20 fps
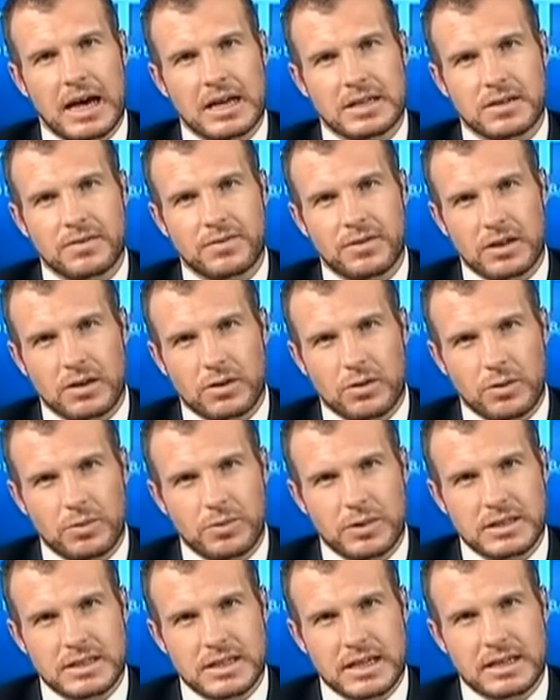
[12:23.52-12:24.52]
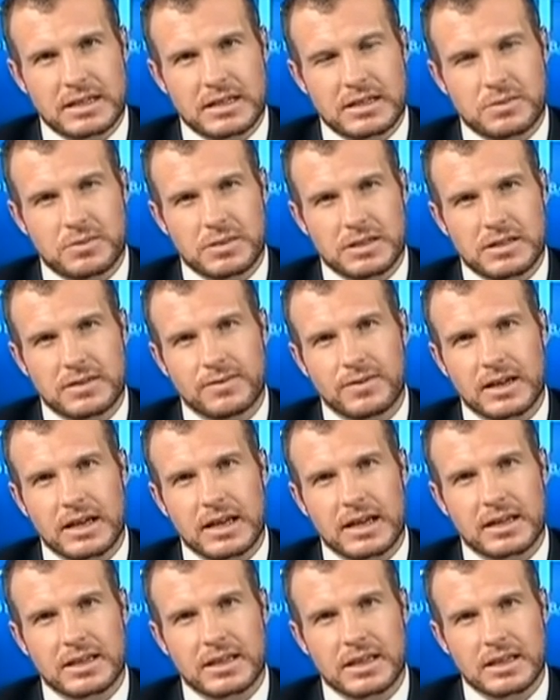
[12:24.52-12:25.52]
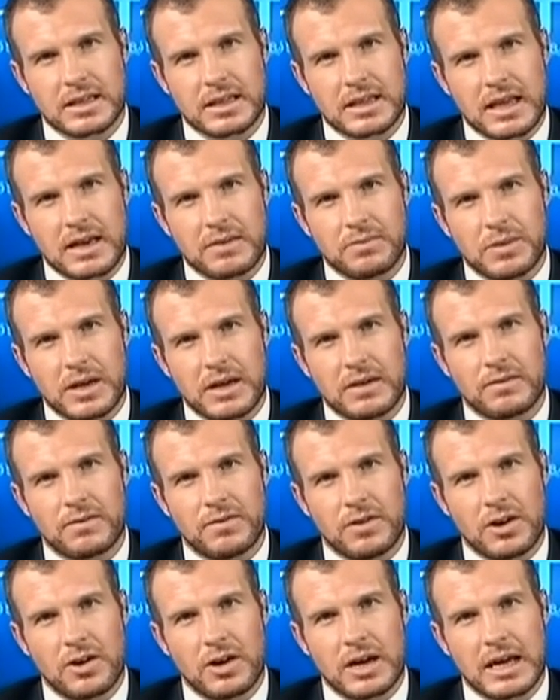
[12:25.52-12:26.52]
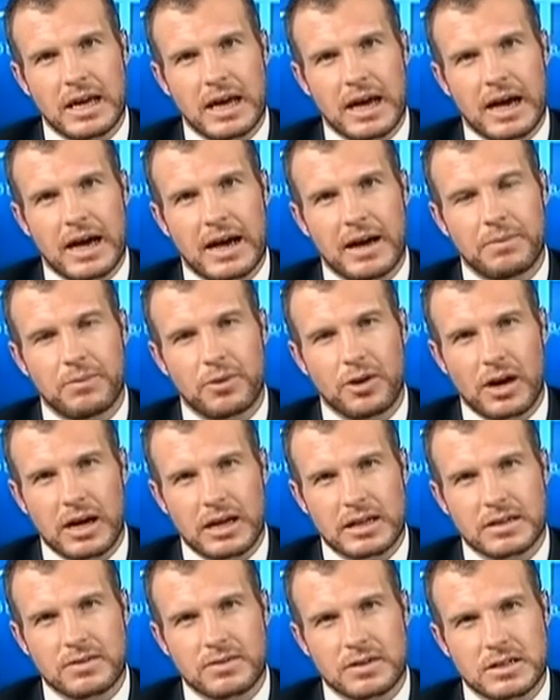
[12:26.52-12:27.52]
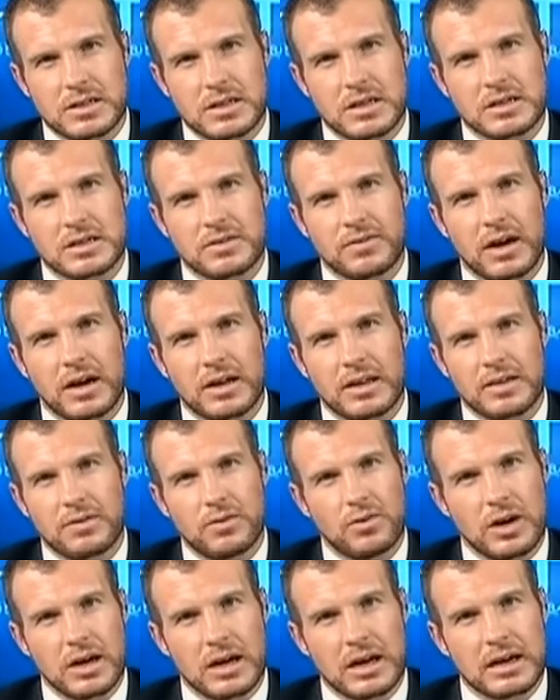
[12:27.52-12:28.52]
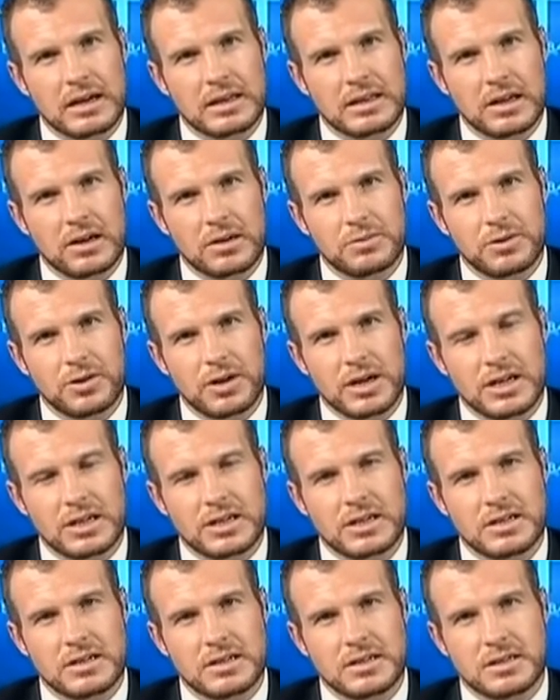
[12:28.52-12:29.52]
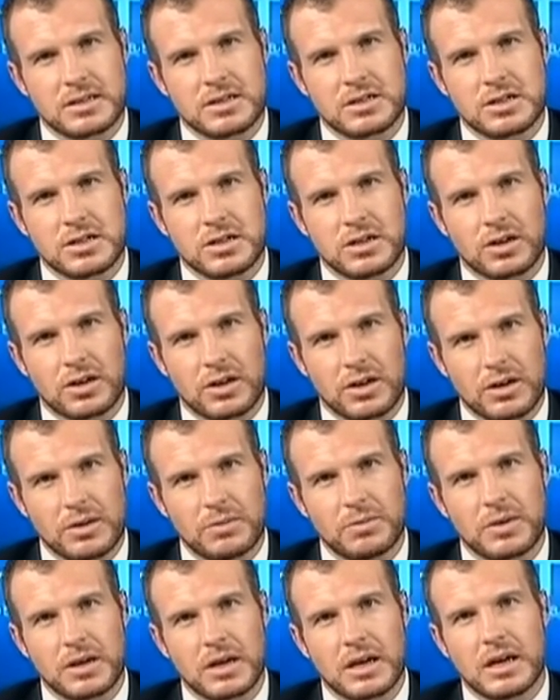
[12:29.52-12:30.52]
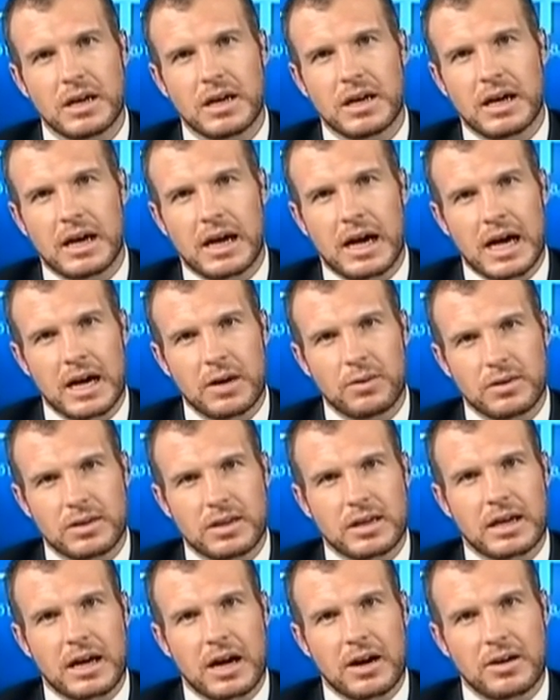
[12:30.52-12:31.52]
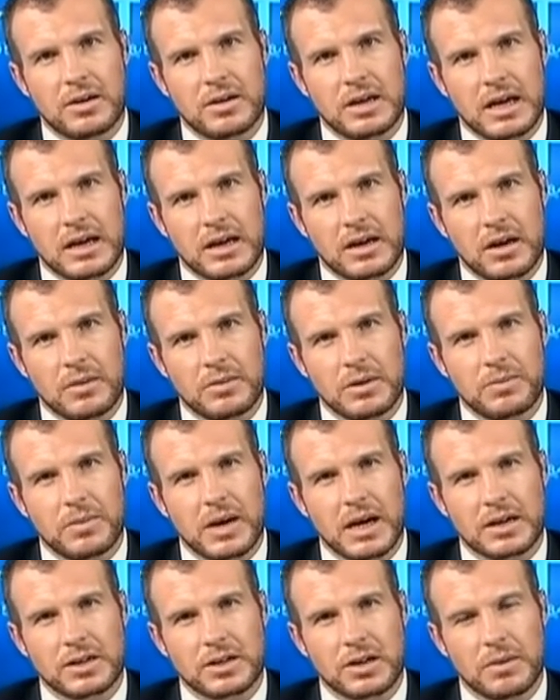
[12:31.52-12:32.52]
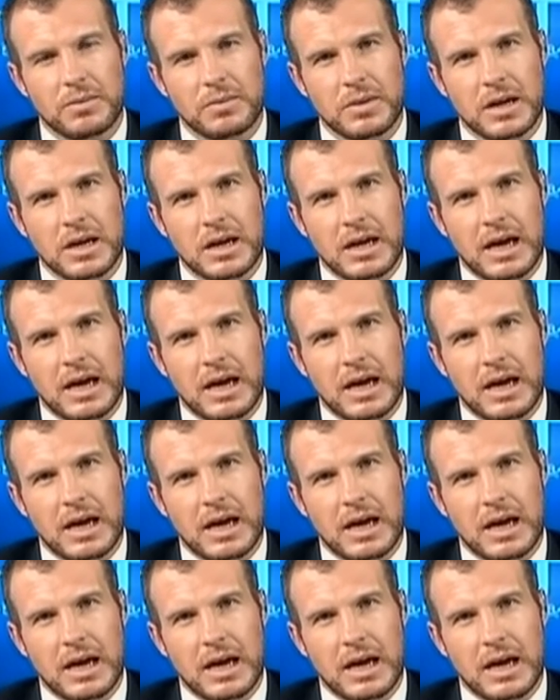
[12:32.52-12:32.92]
So for the corporate sector specifically, I think that they've been very proactive in terms of how they've realigned their operations to cope with the current economic backdrop.